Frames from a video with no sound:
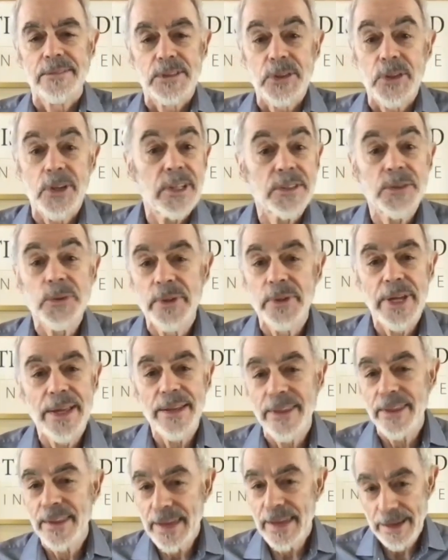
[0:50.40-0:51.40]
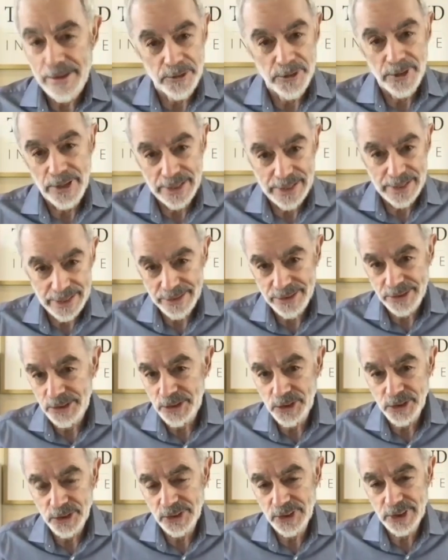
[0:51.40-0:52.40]
took it to another level, I guess
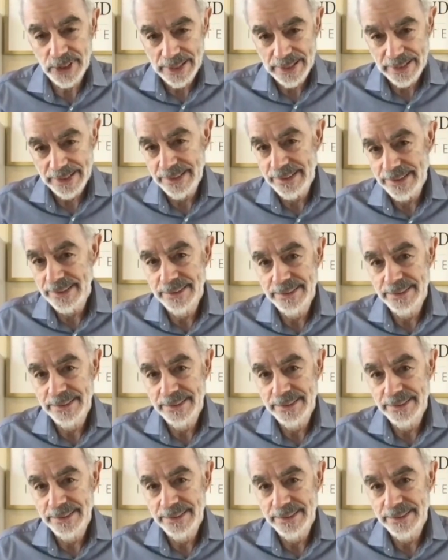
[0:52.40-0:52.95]
you could say.